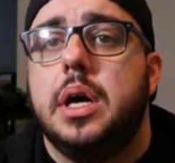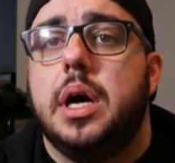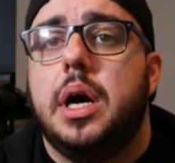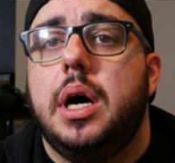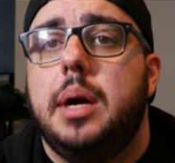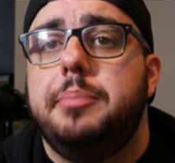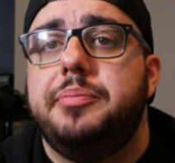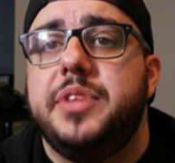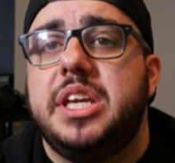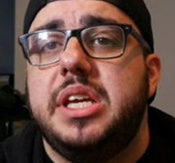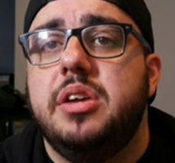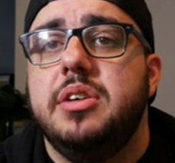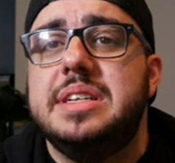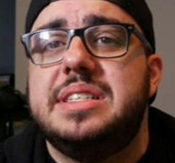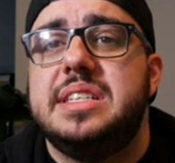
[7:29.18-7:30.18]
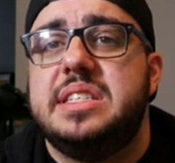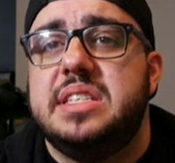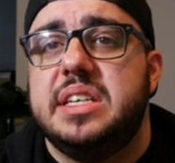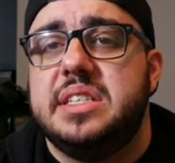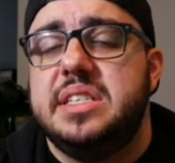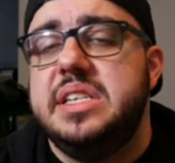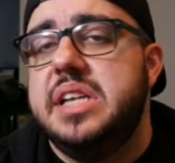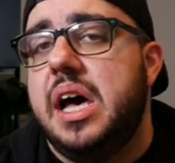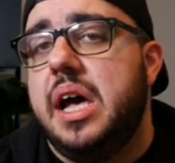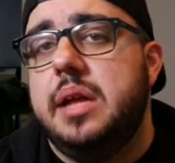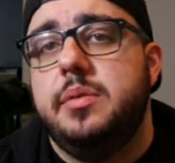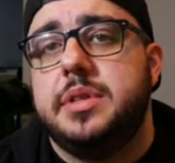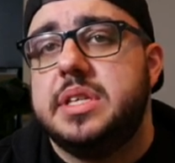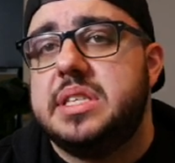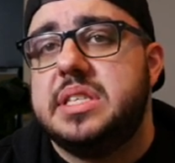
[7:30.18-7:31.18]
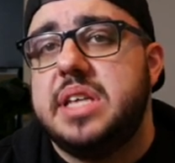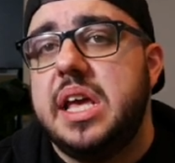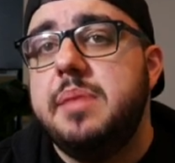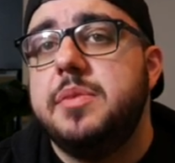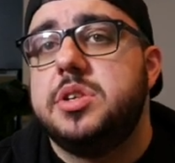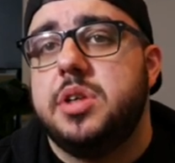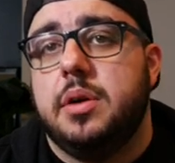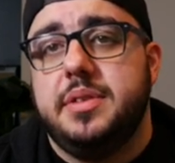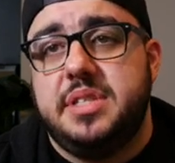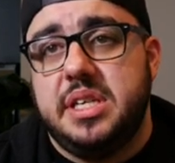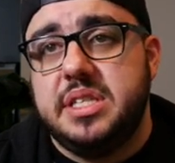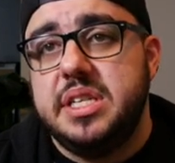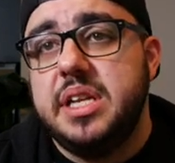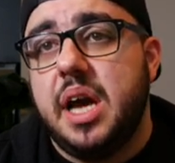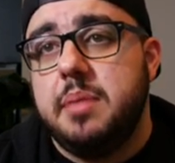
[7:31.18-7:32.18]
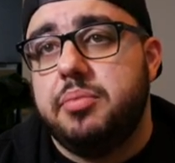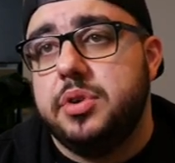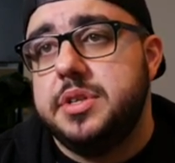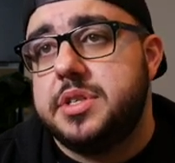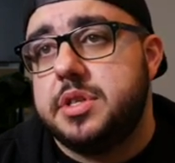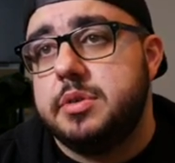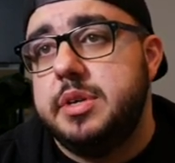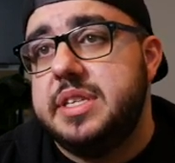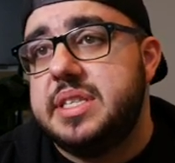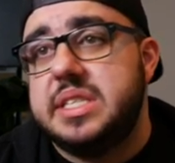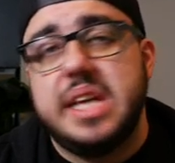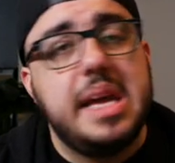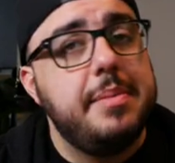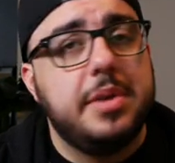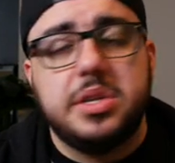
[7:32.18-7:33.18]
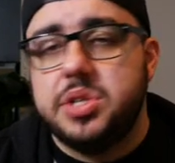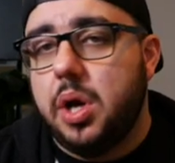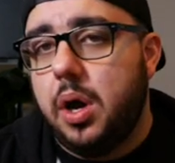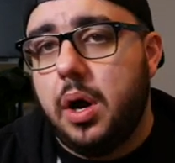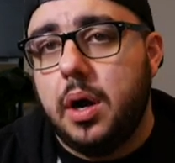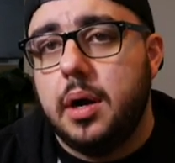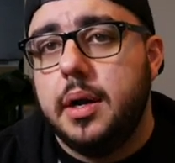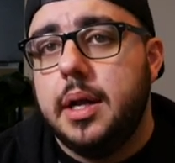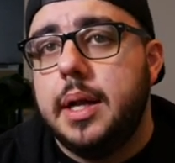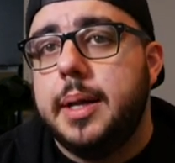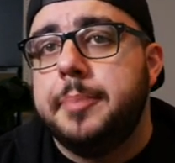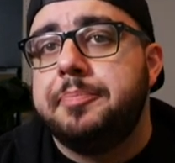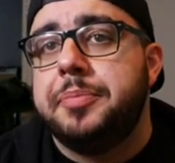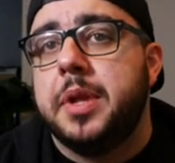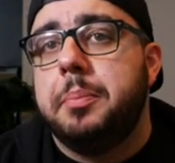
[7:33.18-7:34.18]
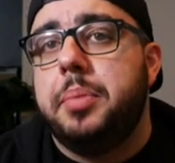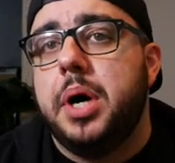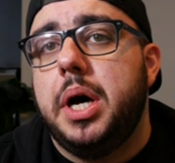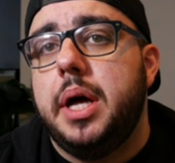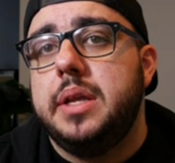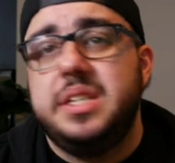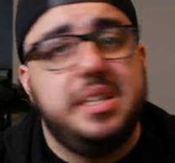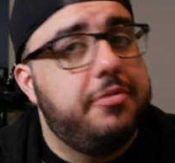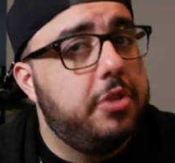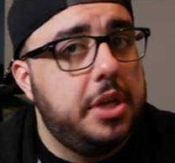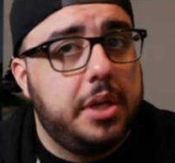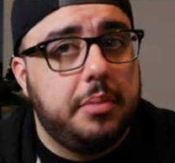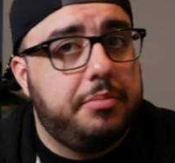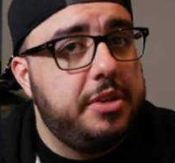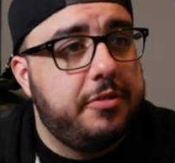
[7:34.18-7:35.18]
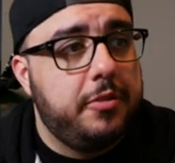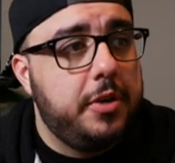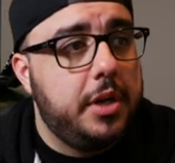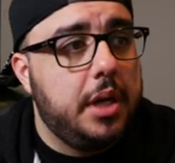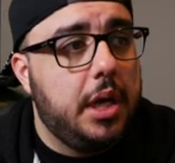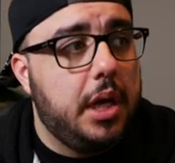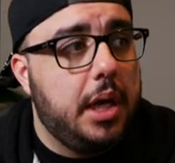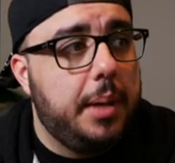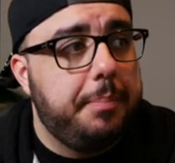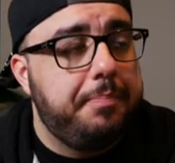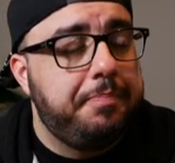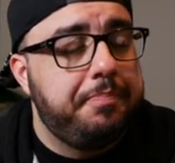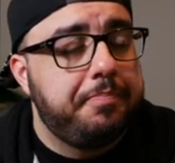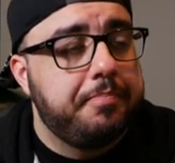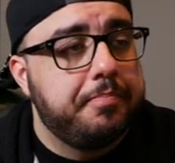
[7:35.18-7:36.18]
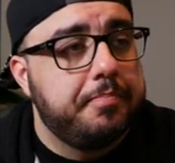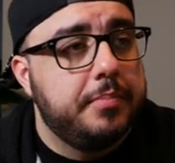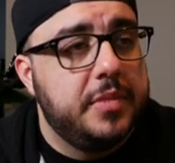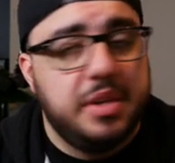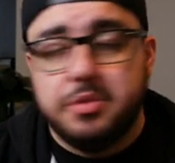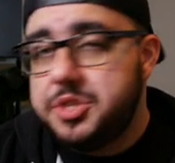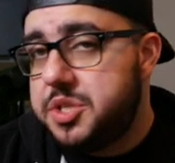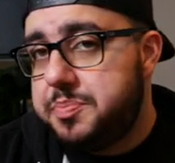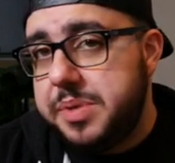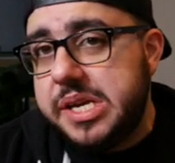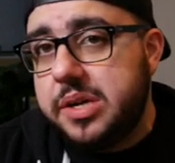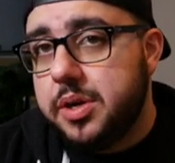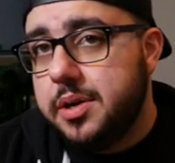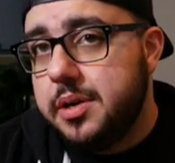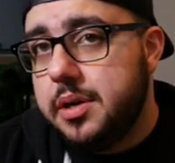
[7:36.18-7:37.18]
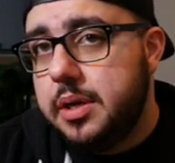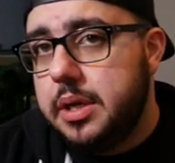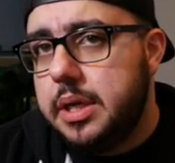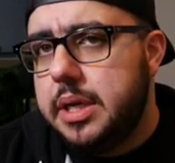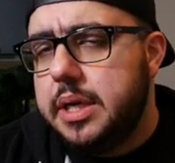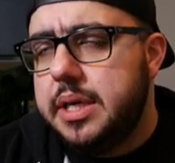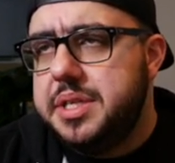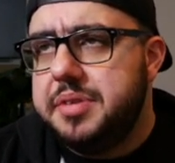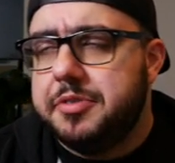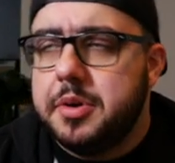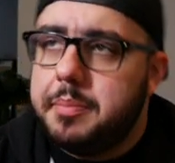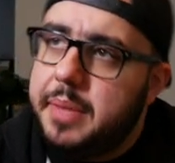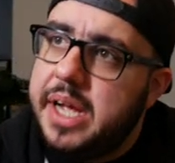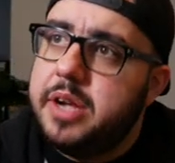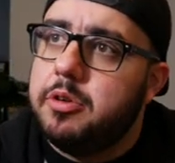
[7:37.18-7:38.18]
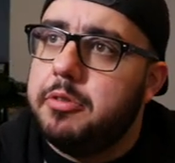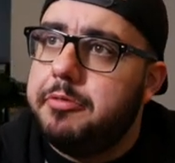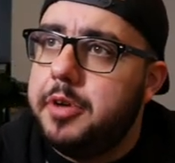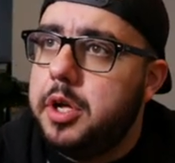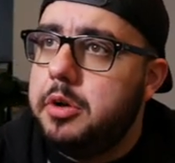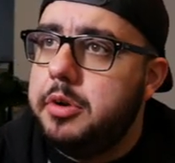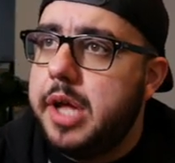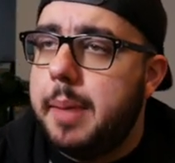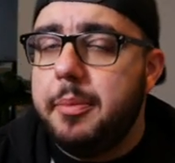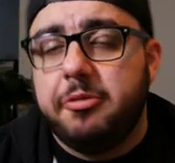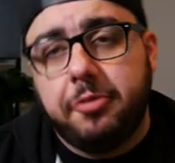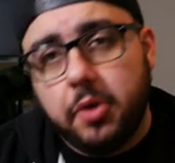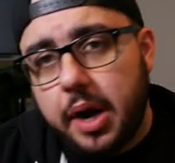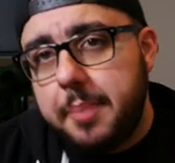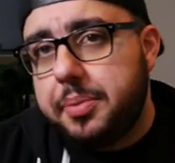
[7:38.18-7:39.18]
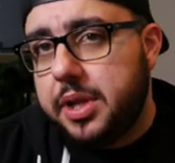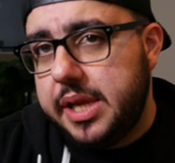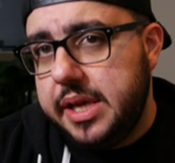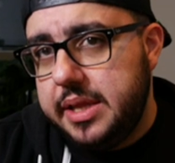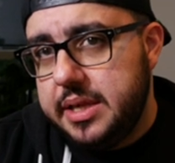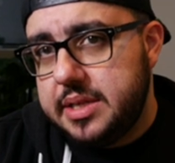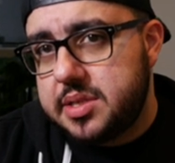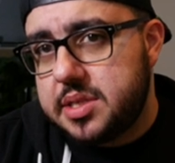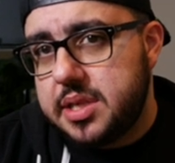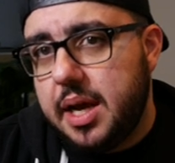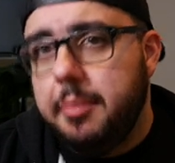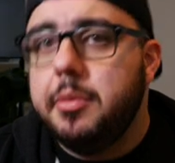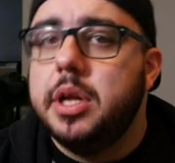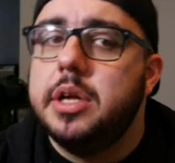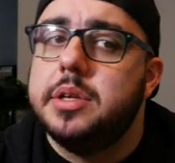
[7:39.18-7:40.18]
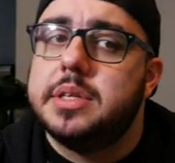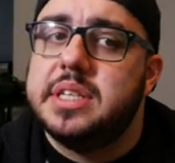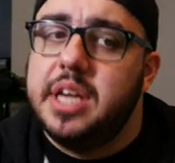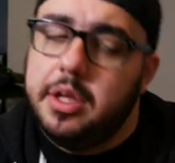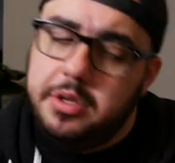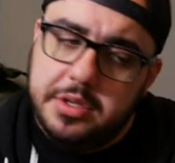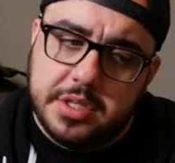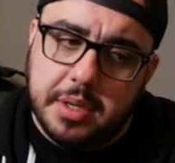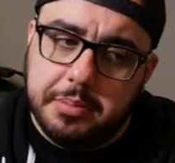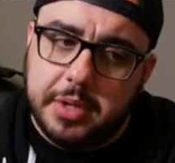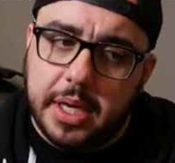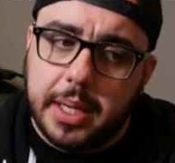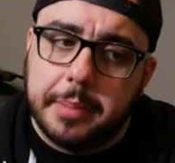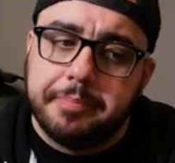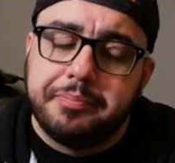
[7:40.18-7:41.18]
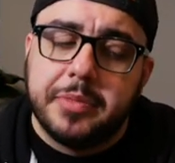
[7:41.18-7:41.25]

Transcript: um, here is the 69 with the same guitar, 69 Princeton, same guitar, but different different um, different speaker, different microphone. And before I play this, I'm gonna tell you something.